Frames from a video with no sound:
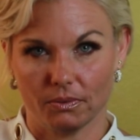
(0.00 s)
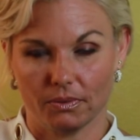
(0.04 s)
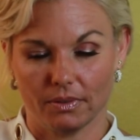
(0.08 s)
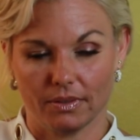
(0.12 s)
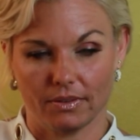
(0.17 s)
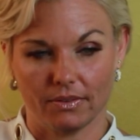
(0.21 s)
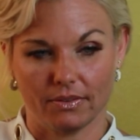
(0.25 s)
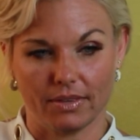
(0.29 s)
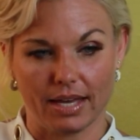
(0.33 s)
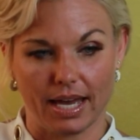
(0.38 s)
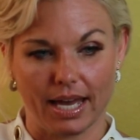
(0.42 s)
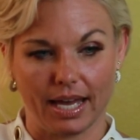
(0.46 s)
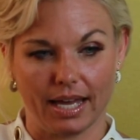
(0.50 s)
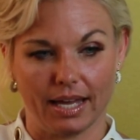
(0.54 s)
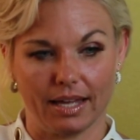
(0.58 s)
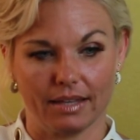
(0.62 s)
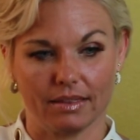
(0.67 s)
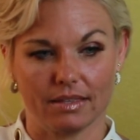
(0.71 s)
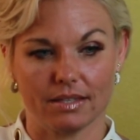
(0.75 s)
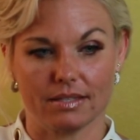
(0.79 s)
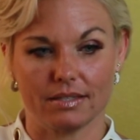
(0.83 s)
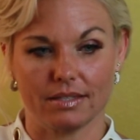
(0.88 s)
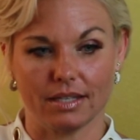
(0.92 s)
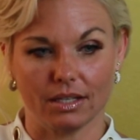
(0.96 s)
that the
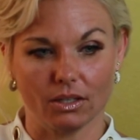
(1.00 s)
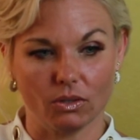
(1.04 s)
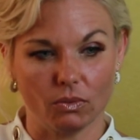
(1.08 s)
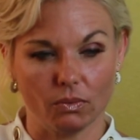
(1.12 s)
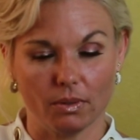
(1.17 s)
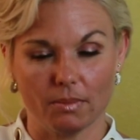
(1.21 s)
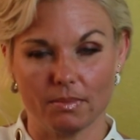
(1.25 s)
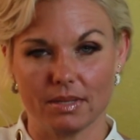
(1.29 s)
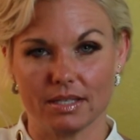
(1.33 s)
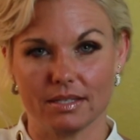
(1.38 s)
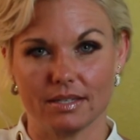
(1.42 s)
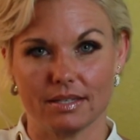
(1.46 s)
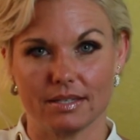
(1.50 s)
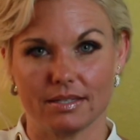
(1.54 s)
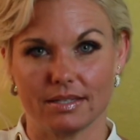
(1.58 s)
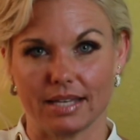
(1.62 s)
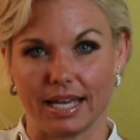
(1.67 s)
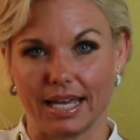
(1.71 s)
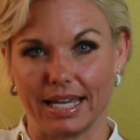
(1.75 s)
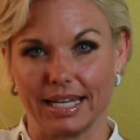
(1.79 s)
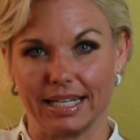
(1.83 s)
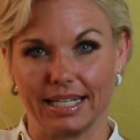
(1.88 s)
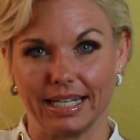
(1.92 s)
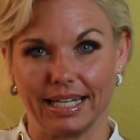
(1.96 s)
single women
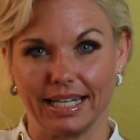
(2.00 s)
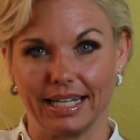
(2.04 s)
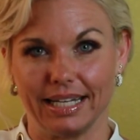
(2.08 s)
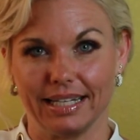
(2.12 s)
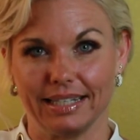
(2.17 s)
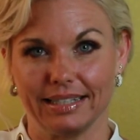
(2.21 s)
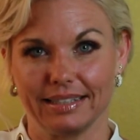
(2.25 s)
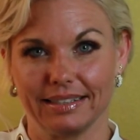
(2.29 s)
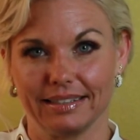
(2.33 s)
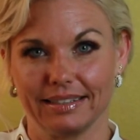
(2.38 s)
society